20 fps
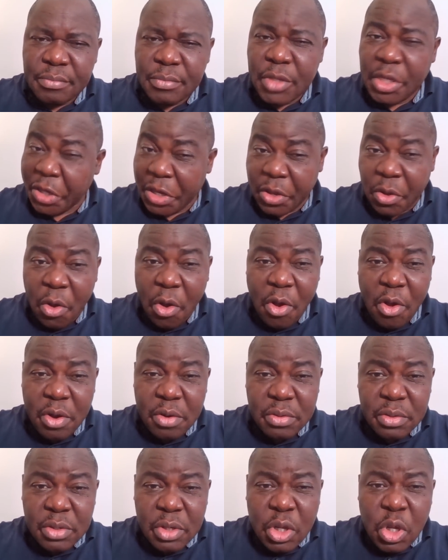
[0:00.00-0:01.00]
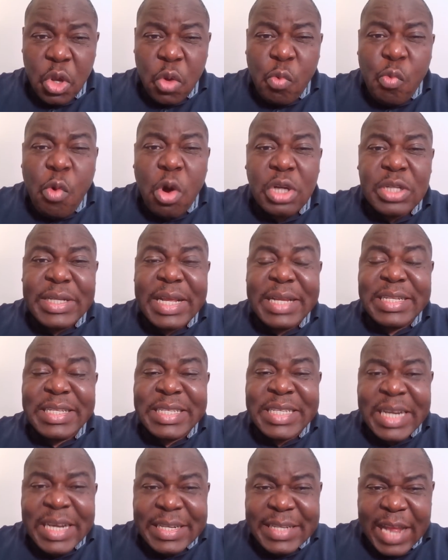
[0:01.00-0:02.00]
Recall what the
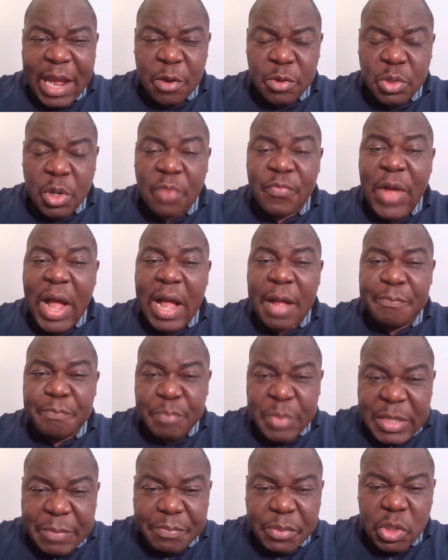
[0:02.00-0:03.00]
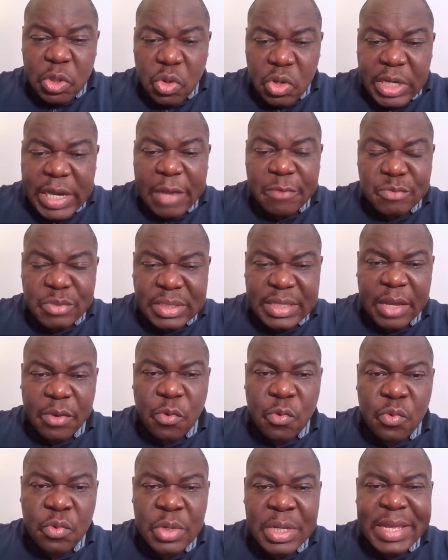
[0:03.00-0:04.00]
turnout of our people on ground
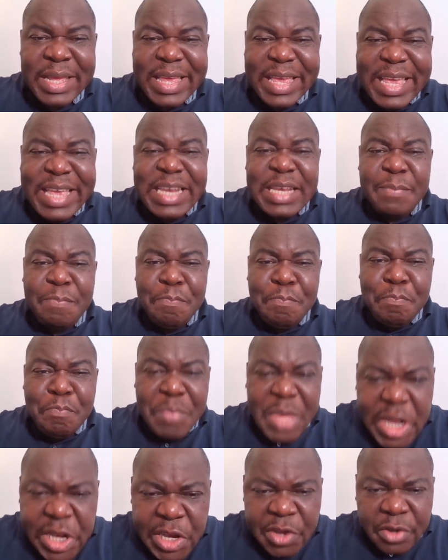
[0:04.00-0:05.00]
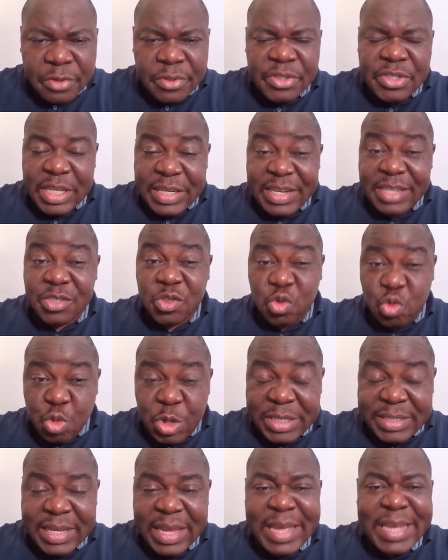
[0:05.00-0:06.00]
zero in millions in the
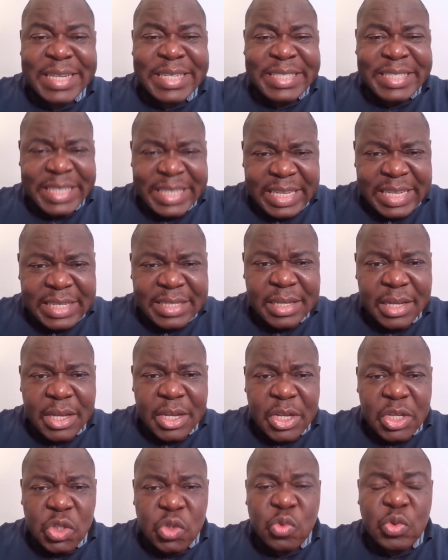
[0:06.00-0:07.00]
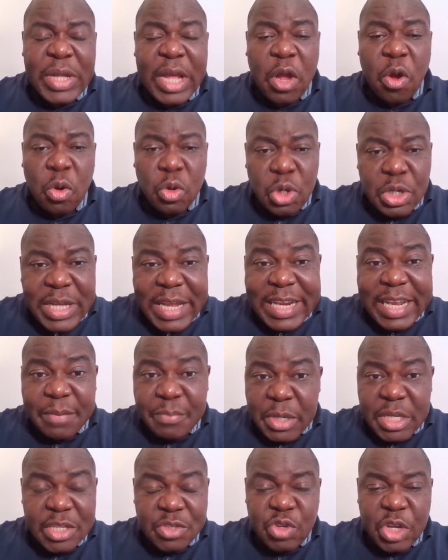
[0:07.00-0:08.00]
streets did to the colonial
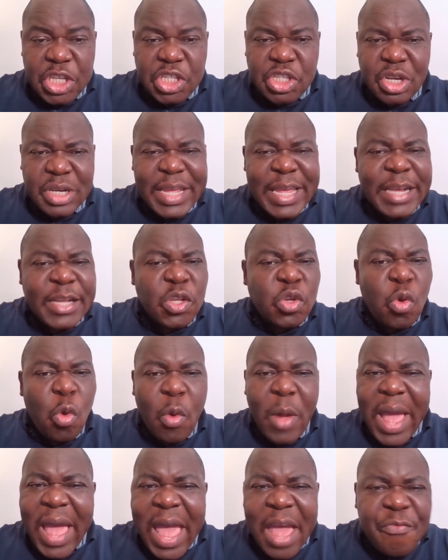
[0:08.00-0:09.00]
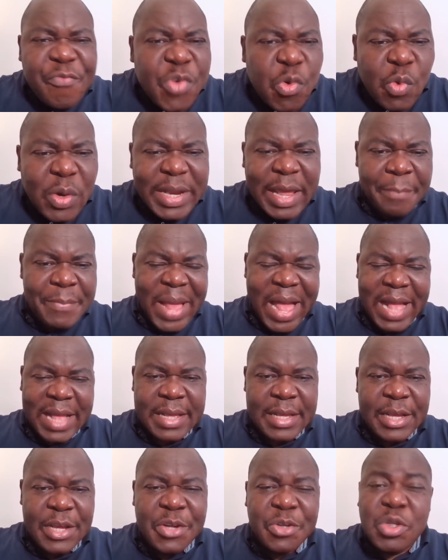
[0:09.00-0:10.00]
administration. It took everyone aback
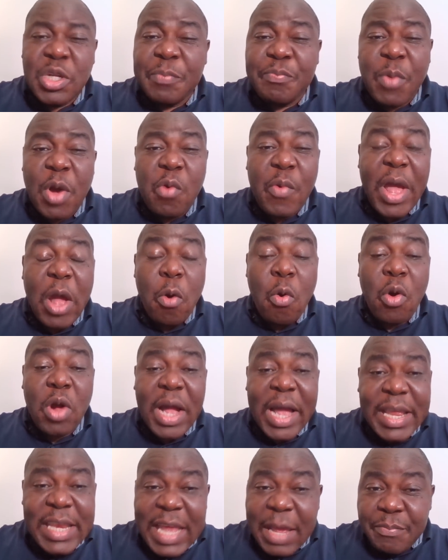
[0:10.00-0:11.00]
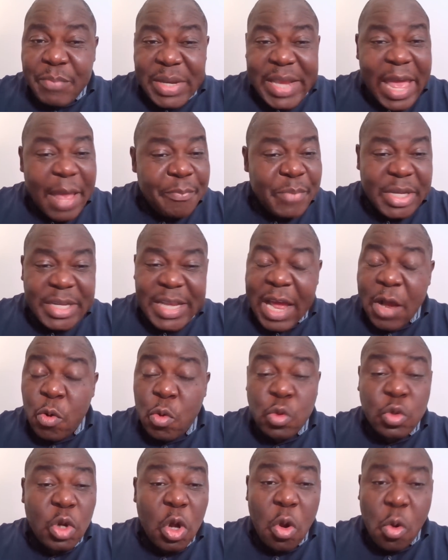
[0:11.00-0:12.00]
to the point where Okalia Bilai Bernard
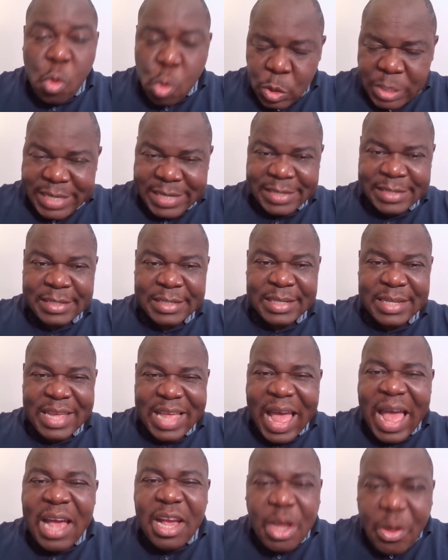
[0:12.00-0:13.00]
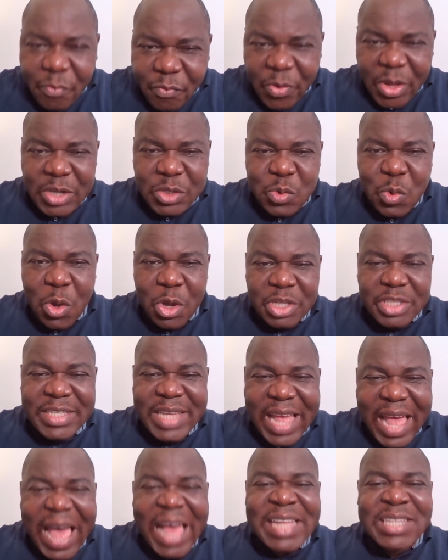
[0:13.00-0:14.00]
could not hold it and refer to us
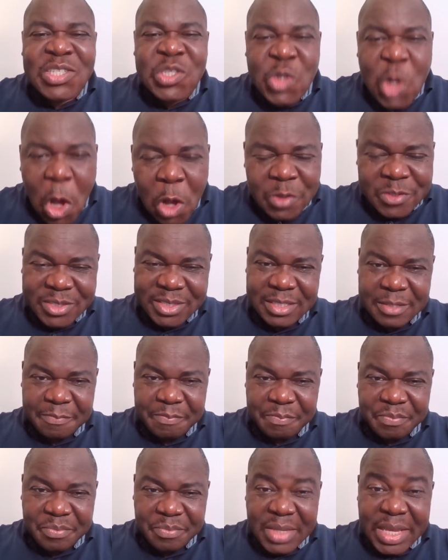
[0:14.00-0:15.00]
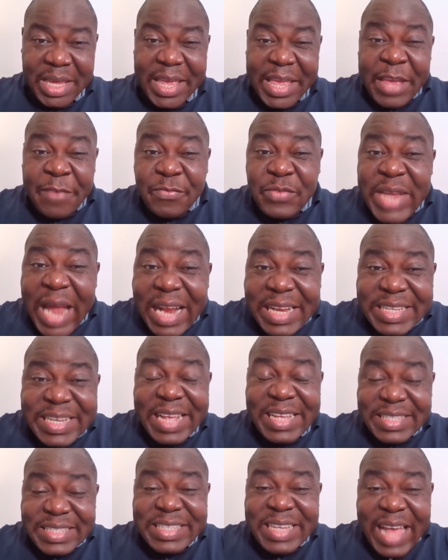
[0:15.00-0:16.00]
as dogs. If that
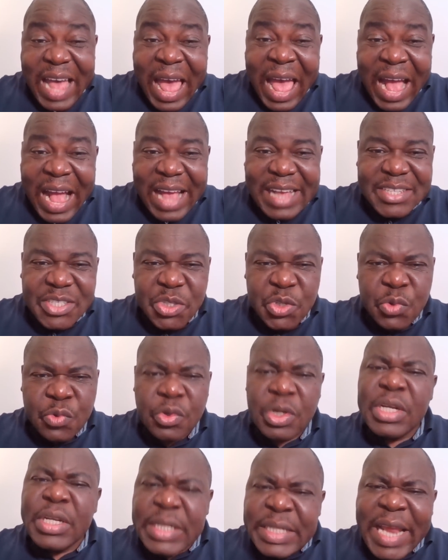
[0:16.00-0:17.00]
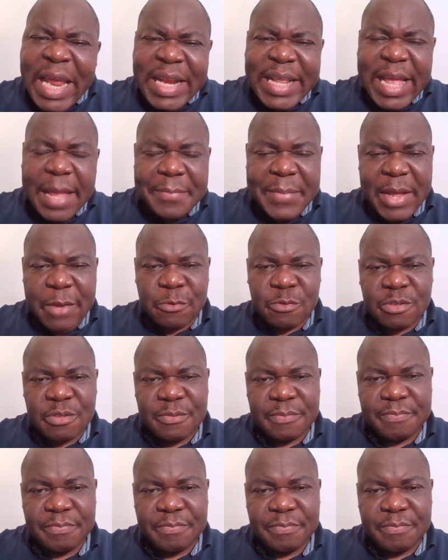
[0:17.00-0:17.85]
thing still angers you, then come out.